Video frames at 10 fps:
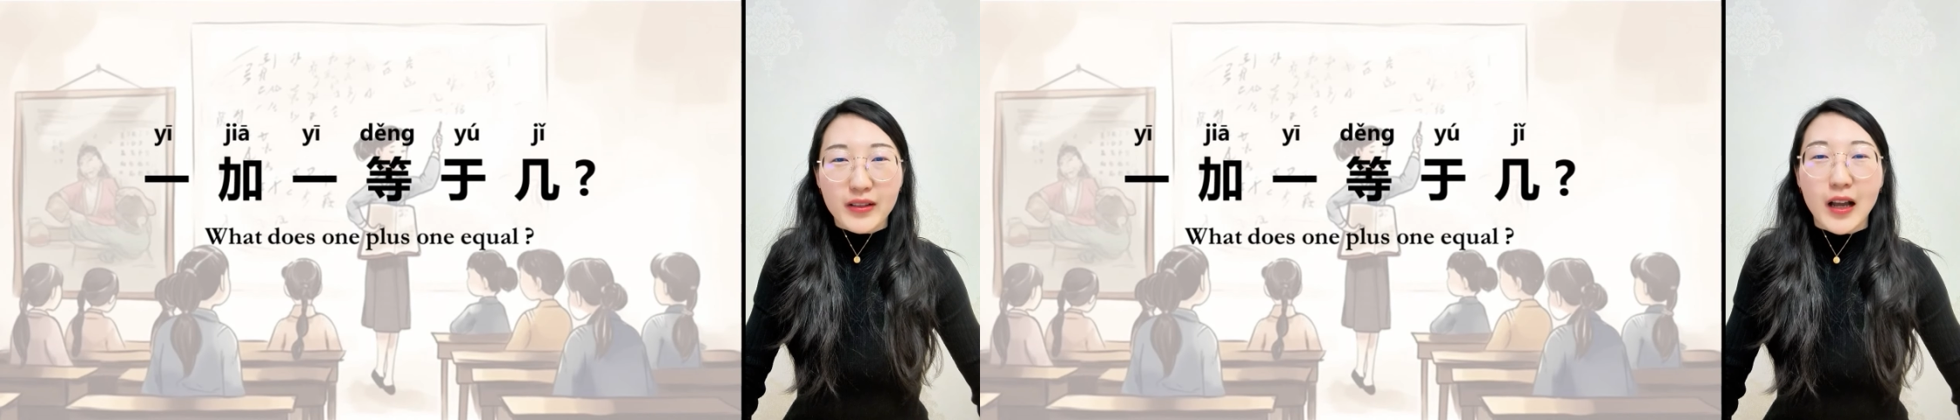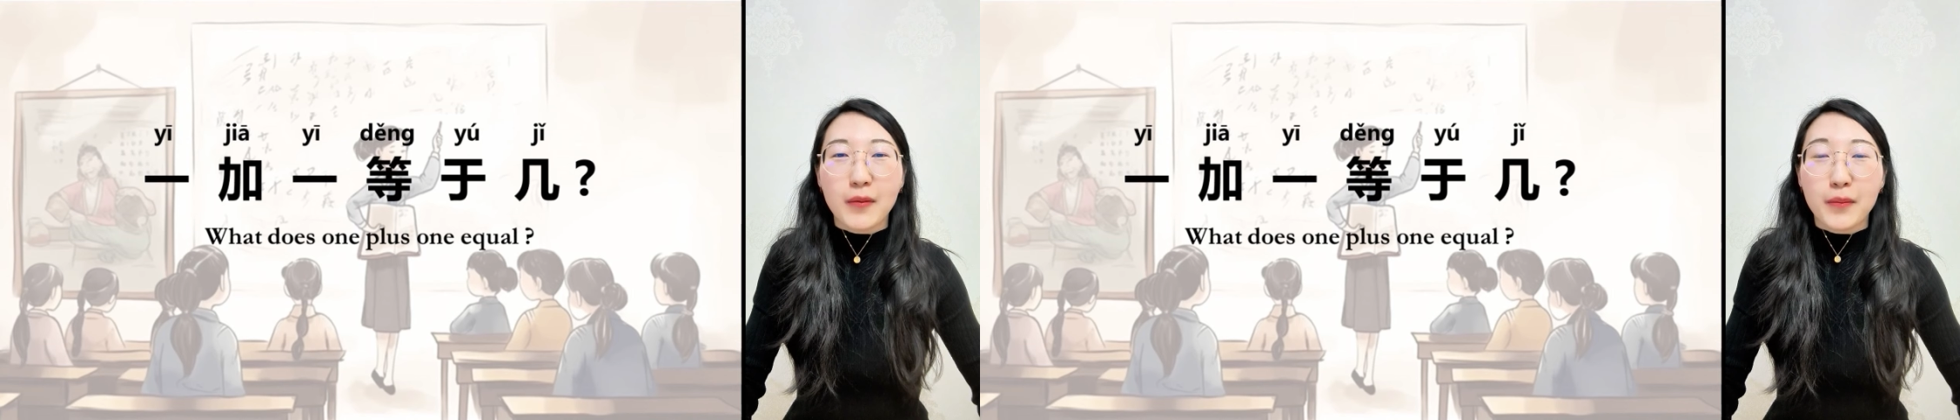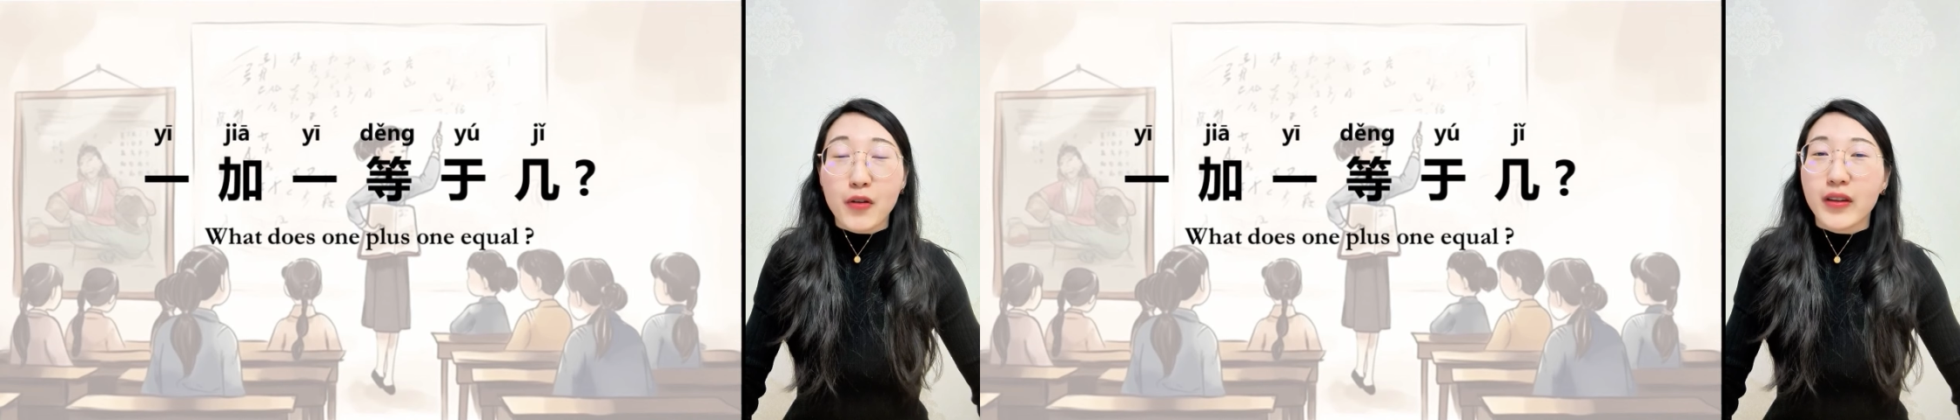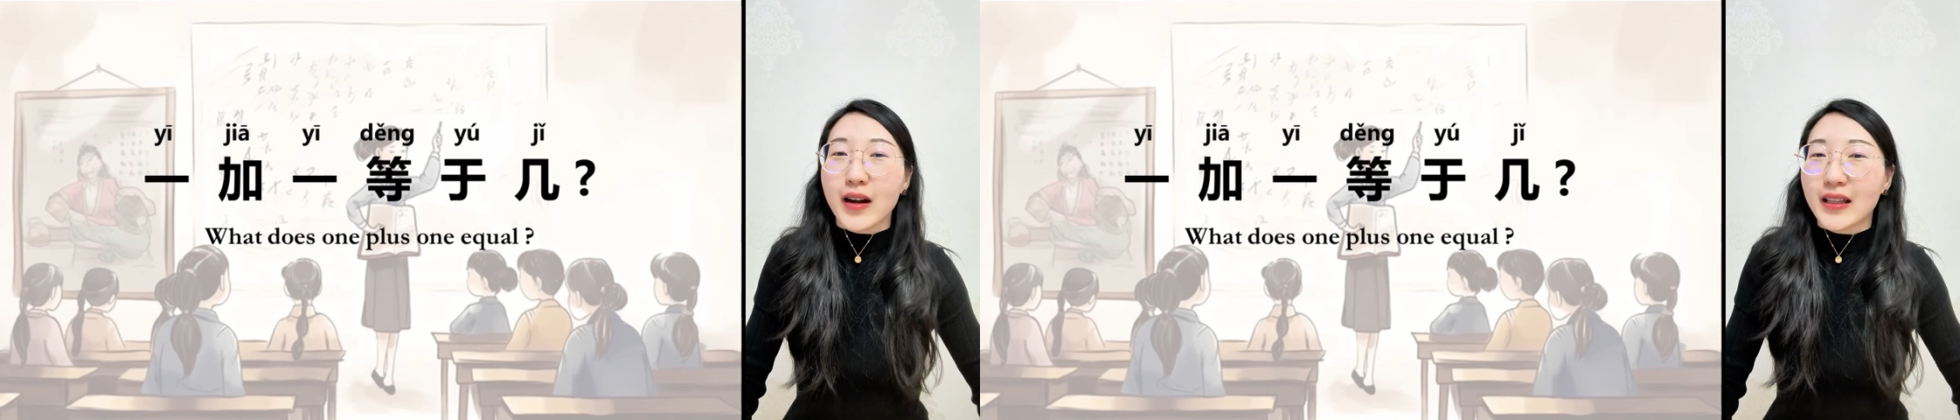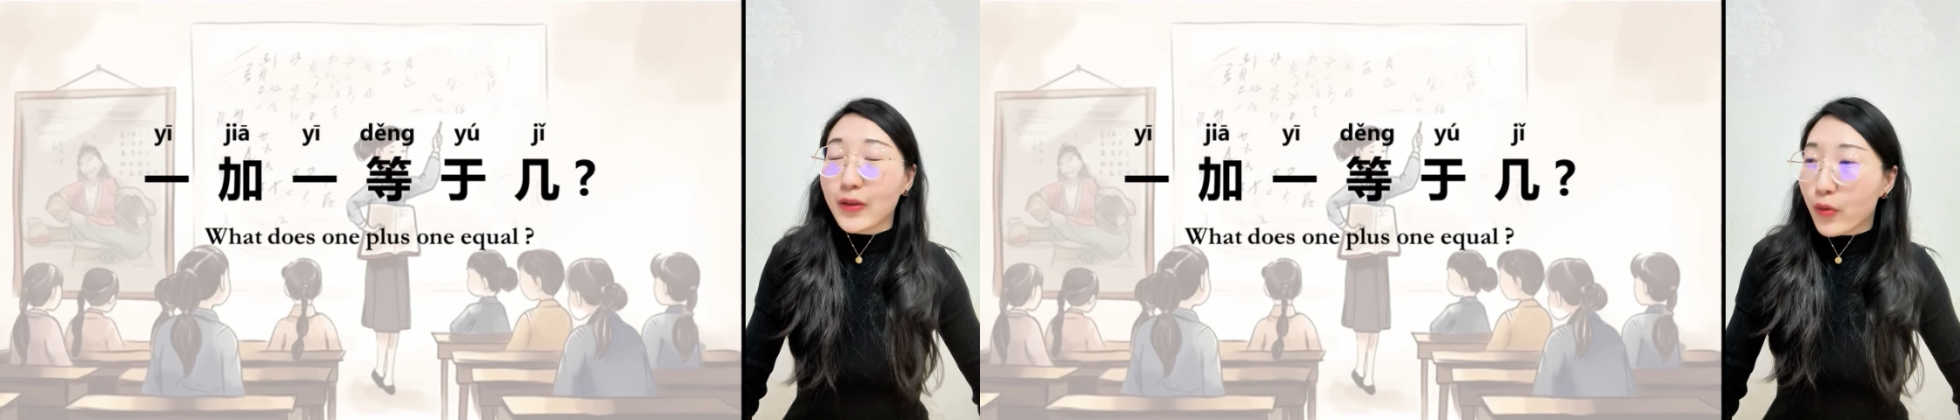on both
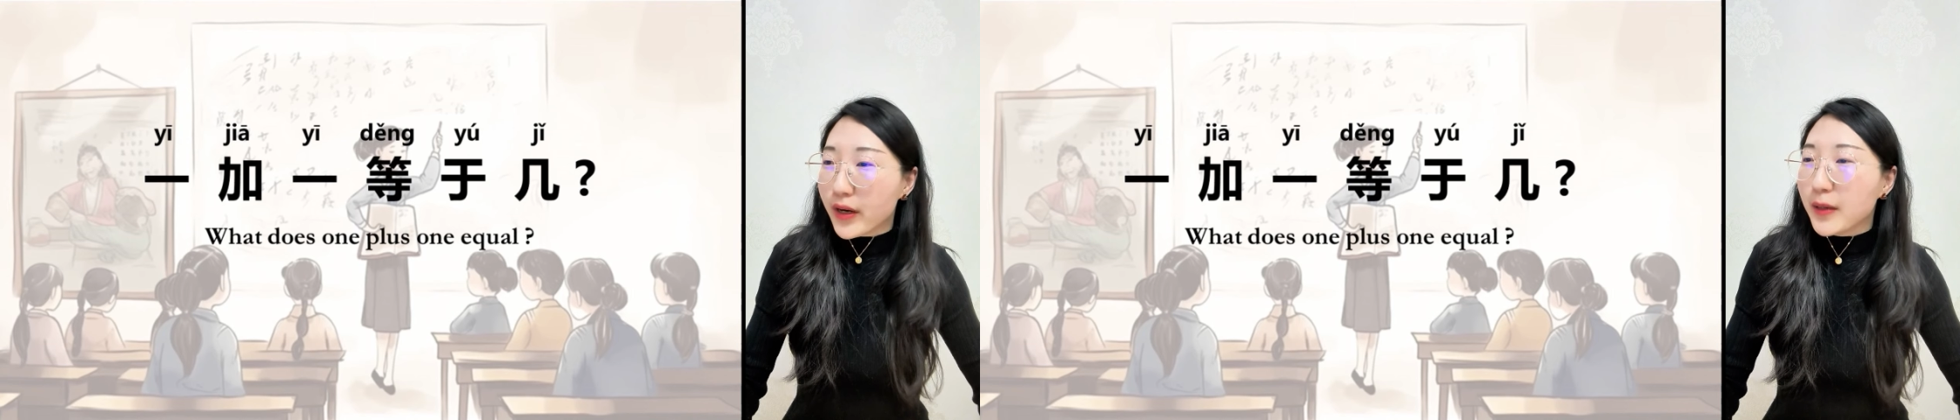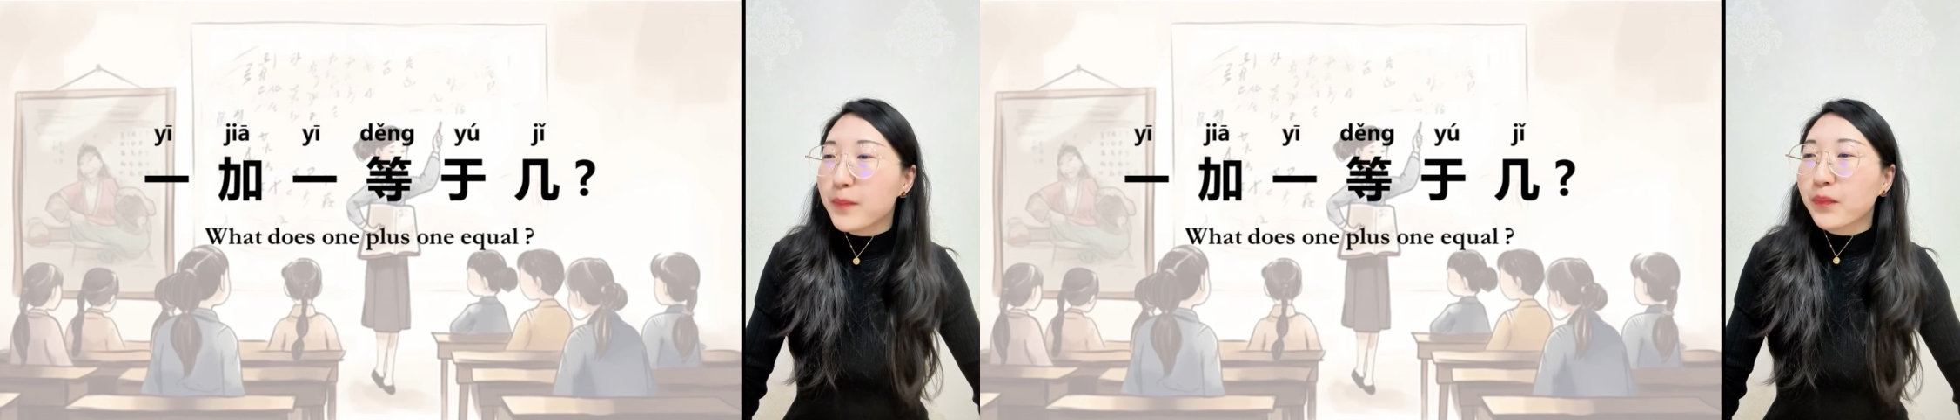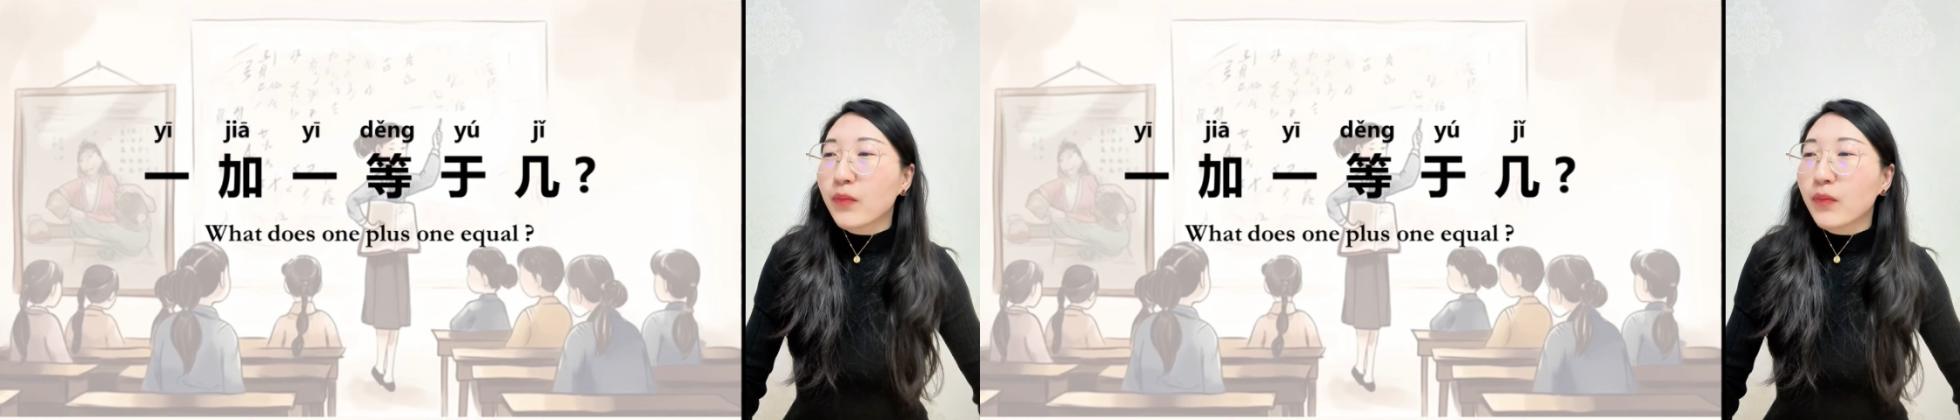class 3,